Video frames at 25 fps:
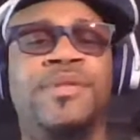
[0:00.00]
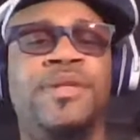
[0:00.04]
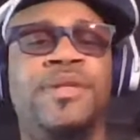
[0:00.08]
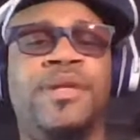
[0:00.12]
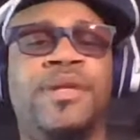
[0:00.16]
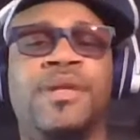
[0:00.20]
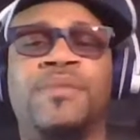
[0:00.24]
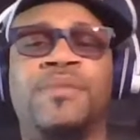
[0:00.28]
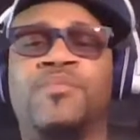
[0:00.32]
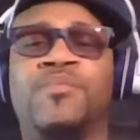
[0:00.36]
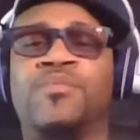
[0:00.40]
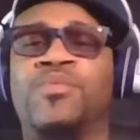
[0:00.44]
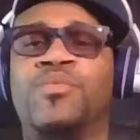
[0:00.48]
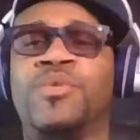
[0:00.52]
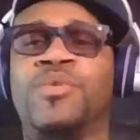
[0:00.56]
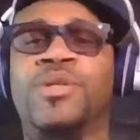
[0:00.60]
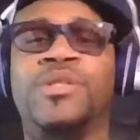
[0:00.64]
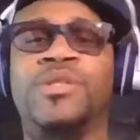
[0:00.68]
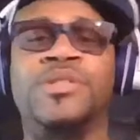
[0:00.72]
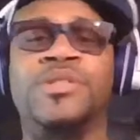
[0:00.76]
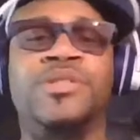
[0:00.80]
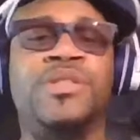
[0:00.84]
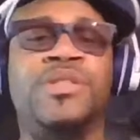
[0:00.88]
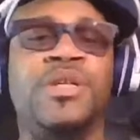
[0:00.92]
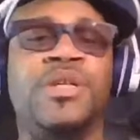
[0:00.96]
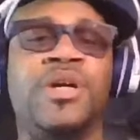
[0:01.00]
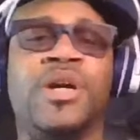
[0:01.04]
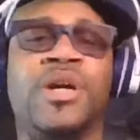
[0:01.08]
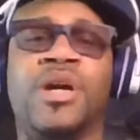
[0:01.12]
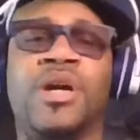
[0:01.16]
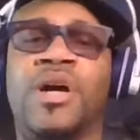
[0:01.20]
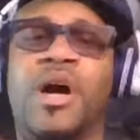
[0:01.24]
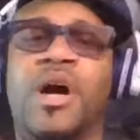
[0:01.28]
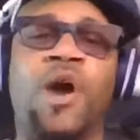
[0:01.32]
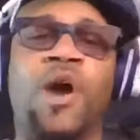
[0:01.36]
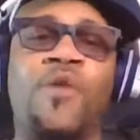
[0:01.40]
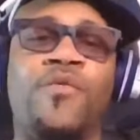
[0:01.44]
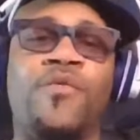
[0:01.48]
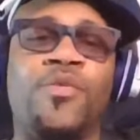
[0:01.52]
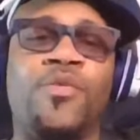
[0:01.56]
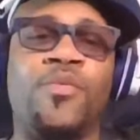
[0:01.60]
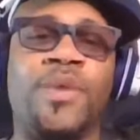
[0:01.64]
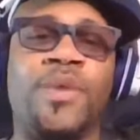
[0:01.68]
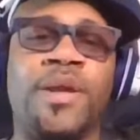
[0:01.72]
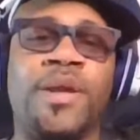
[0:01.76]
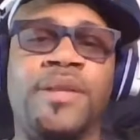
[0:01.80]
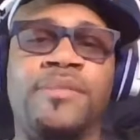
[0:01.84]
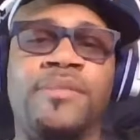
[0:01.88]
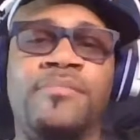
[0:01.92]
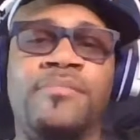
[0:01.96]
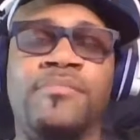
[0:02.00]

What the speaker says: it was over with.